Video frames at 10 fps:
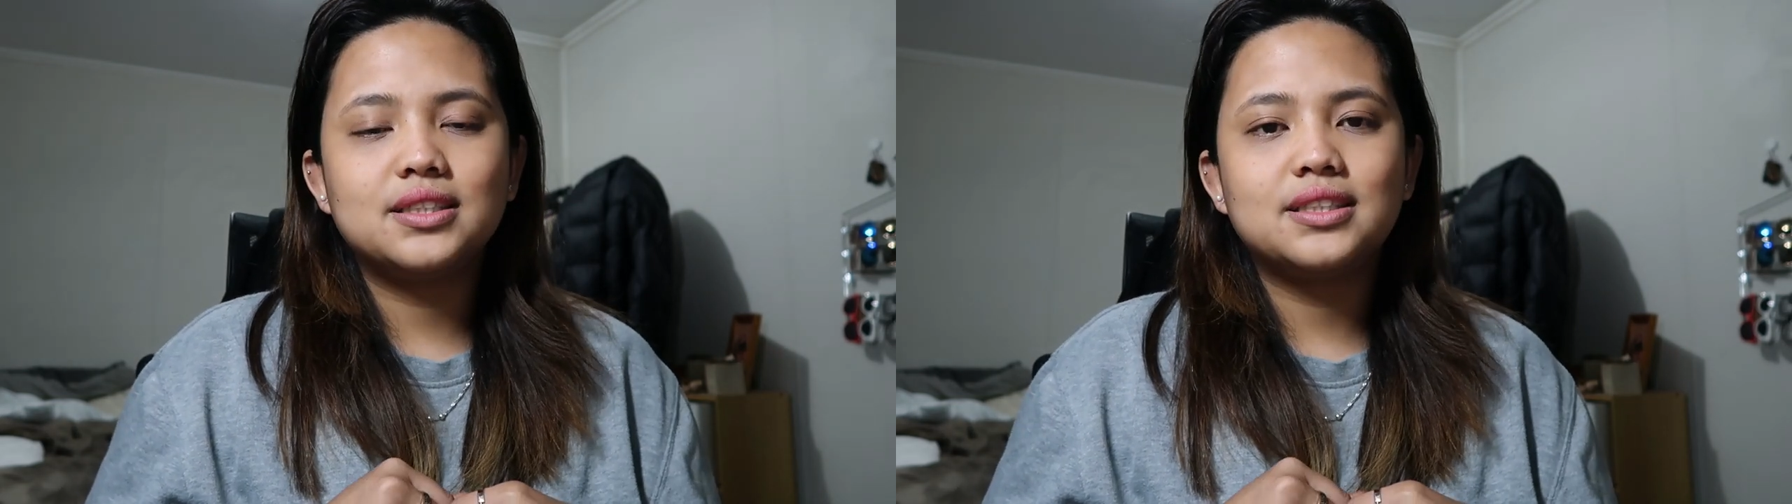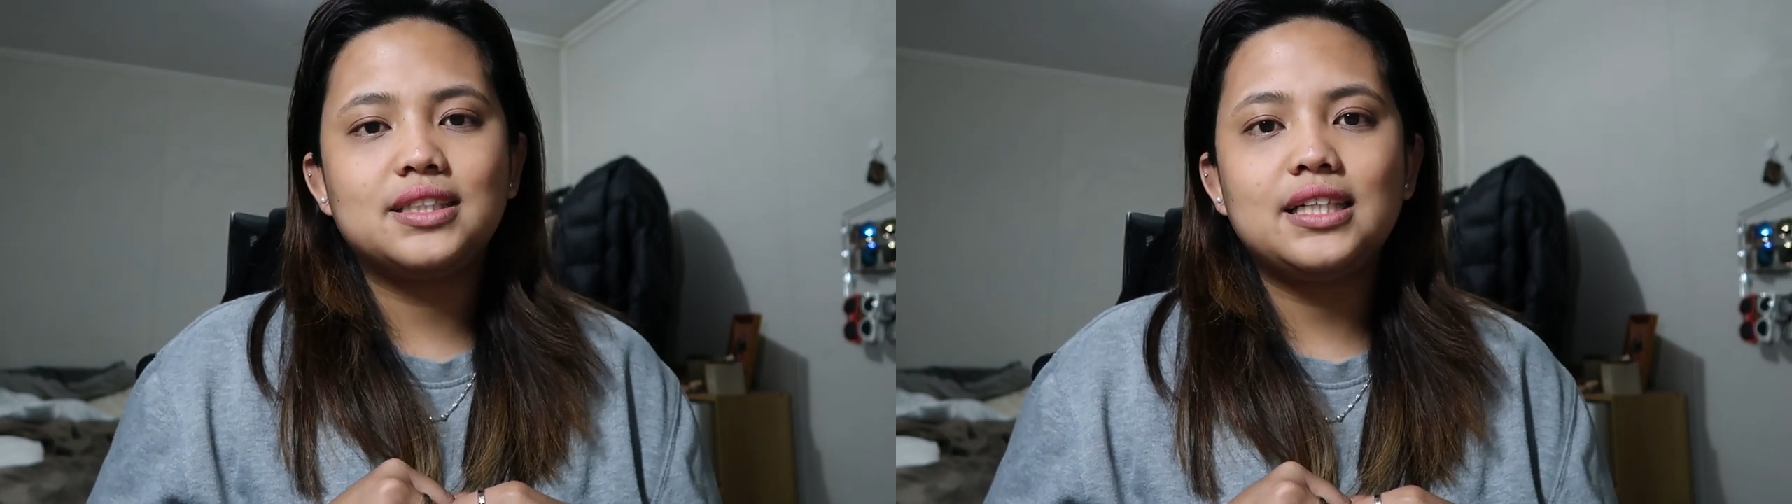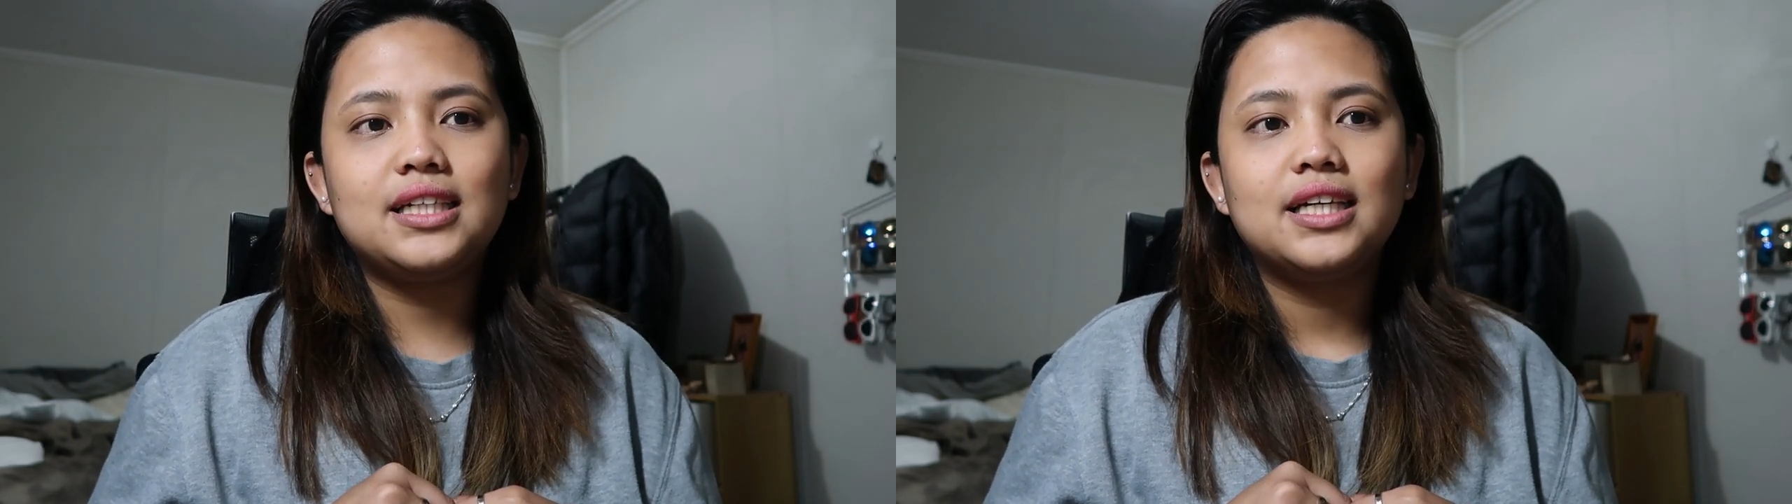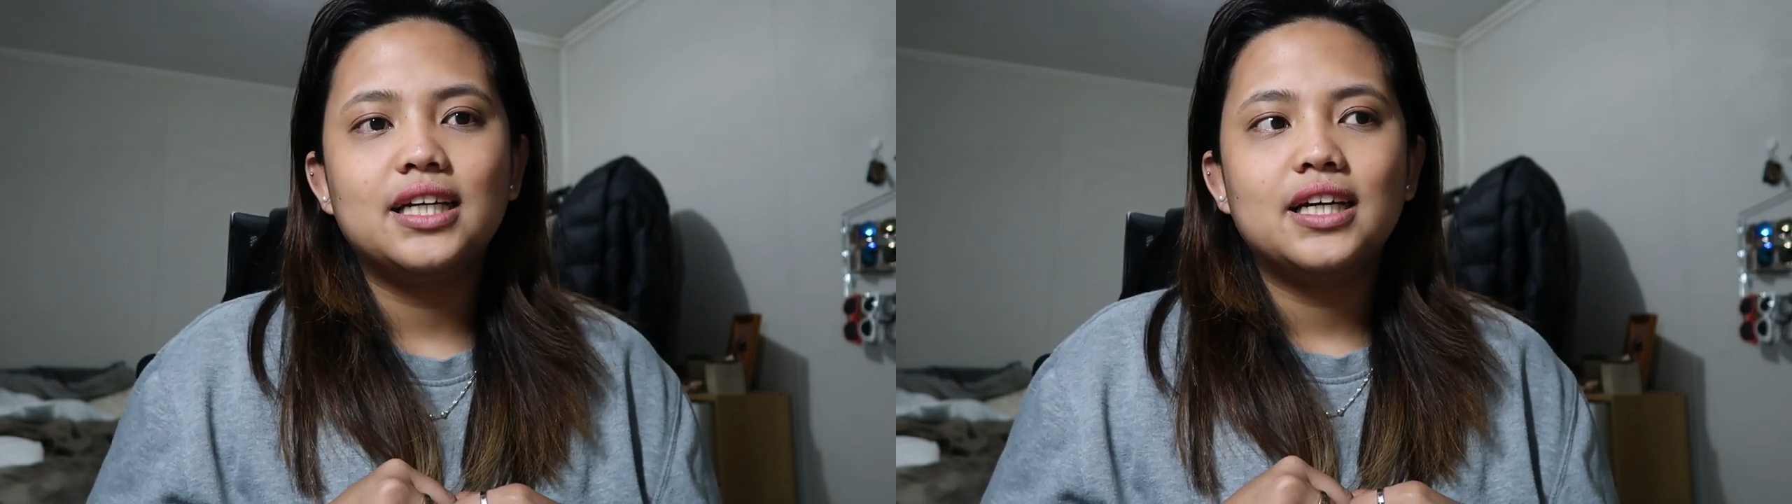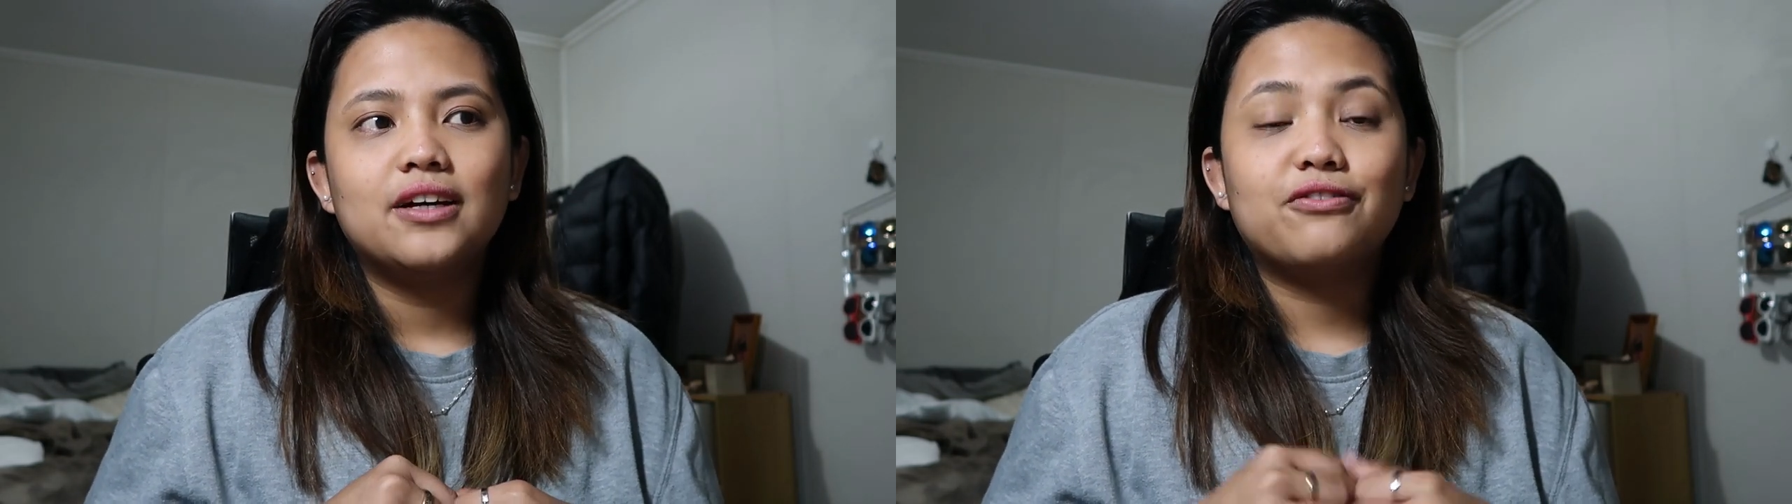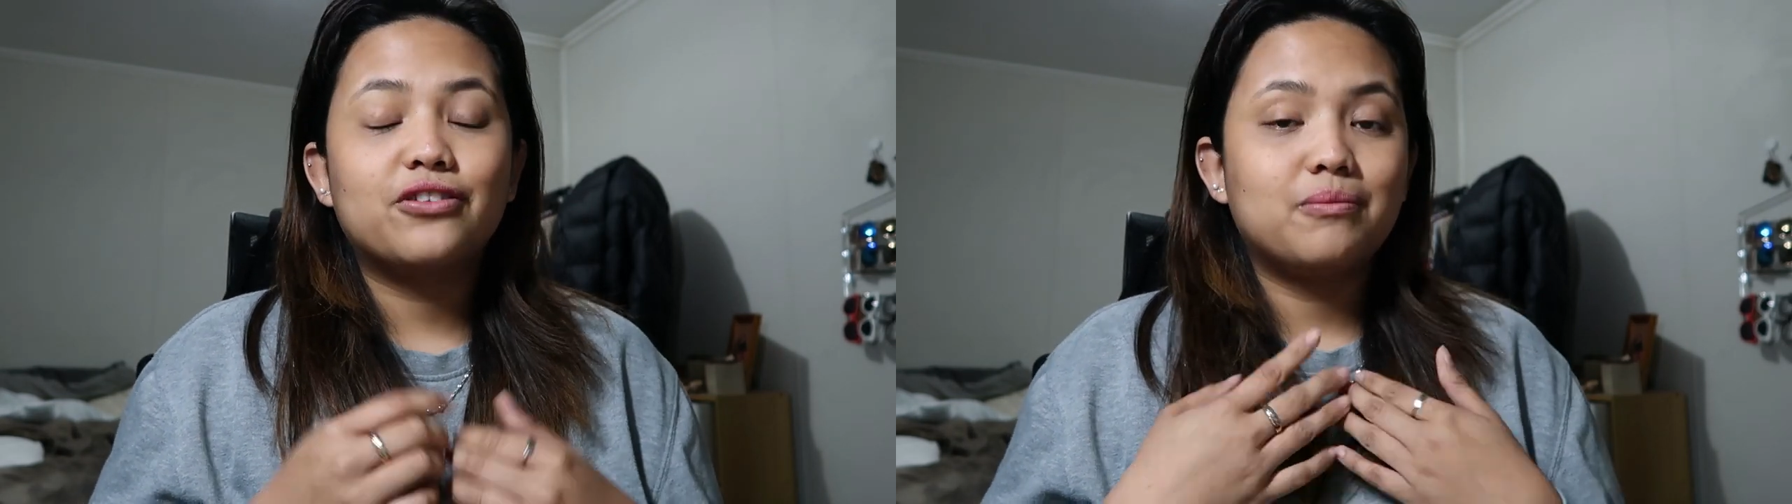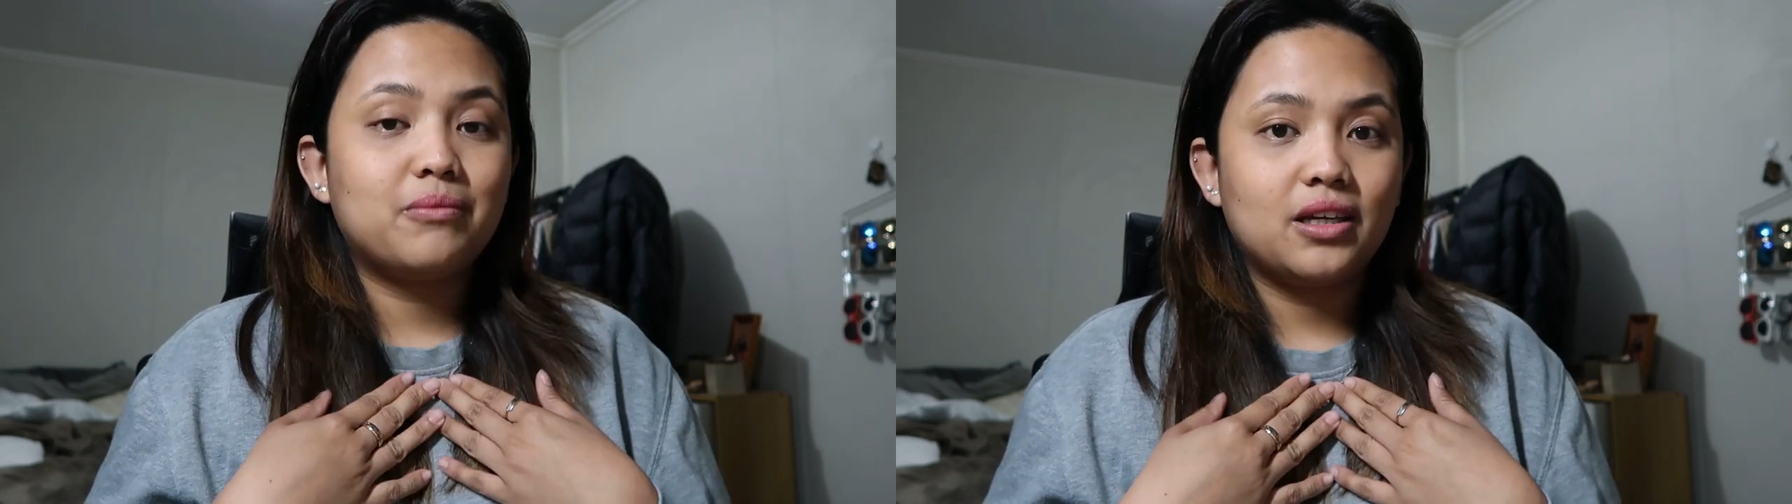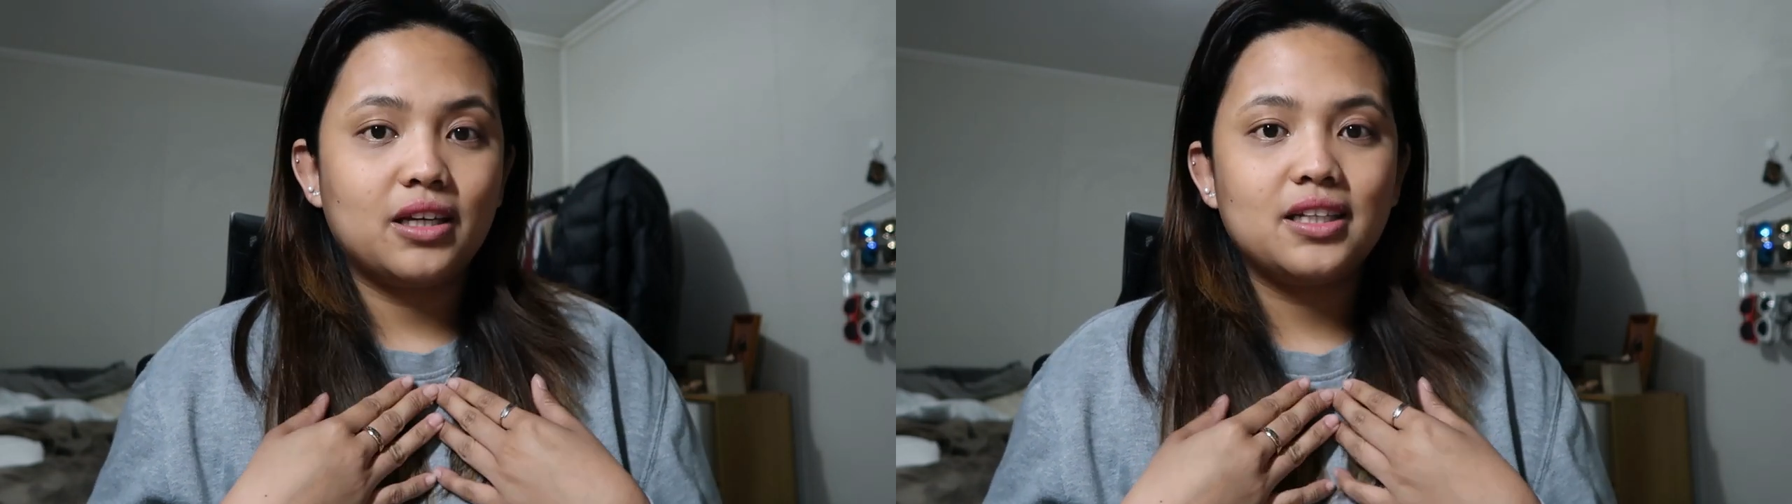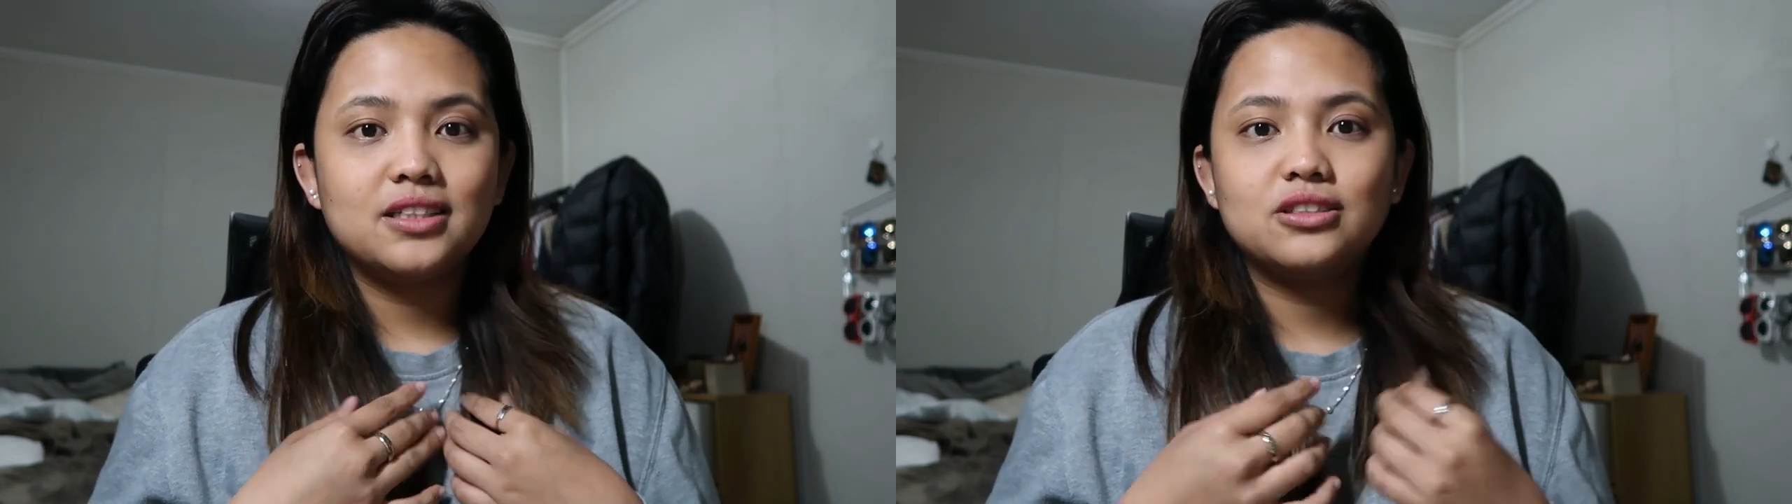to see from me.